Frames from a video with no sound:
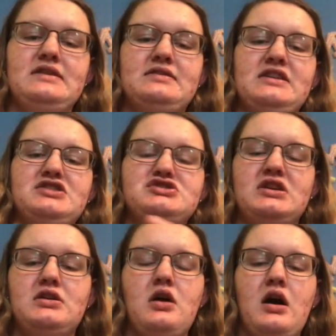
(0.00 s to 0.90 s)
that they
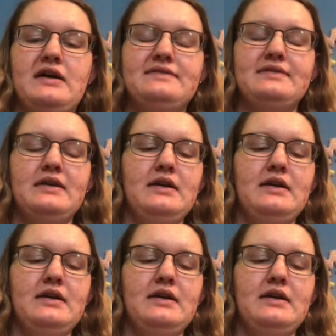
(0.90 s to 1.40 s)
shed off.